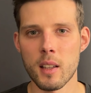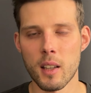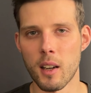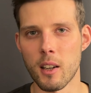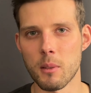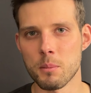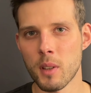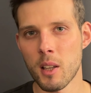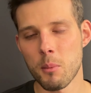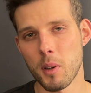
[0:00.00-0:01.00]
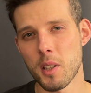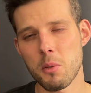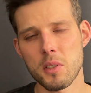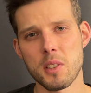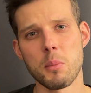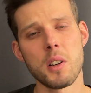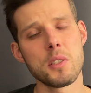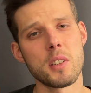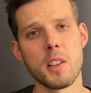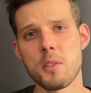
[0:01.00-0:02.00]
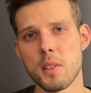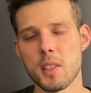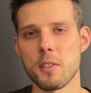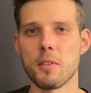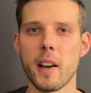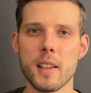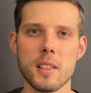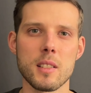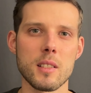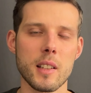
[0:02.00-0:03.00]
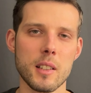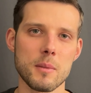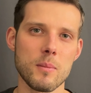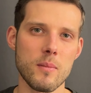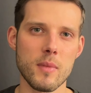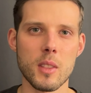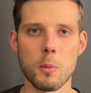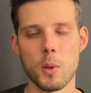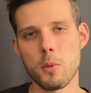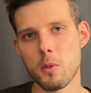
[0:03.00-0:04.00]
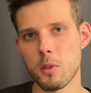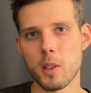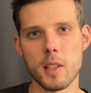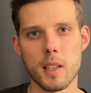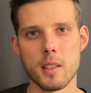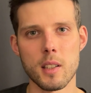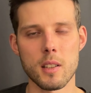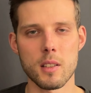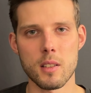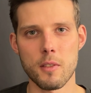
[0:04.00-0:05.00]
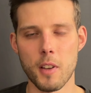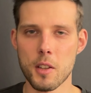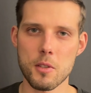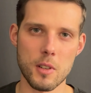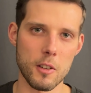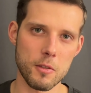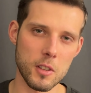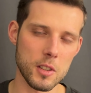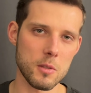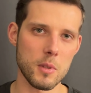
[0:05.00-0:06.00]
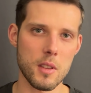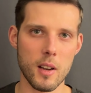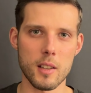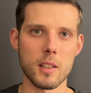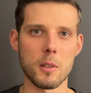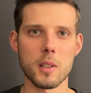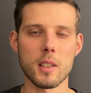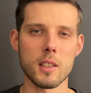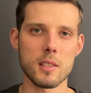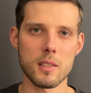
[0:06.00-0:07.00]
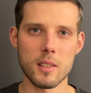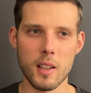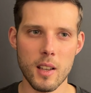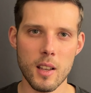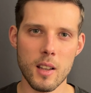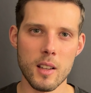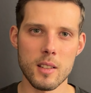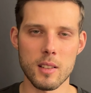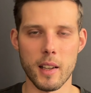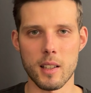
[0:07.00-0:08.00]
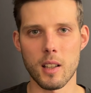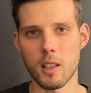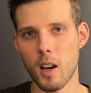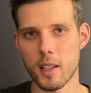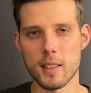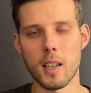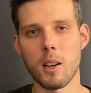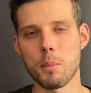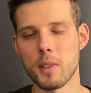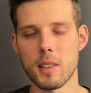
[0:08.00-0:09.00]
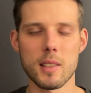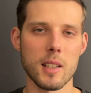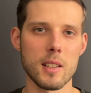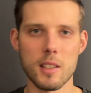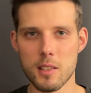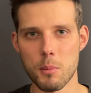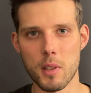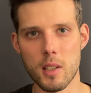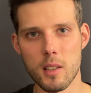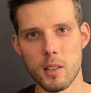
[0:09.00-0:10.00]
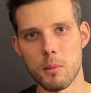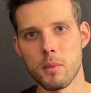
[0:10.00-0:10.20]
But there were some other interesting findings. Like when we were looking at the fixture at first, we thought, it needs like a locking up, and say it needs to be here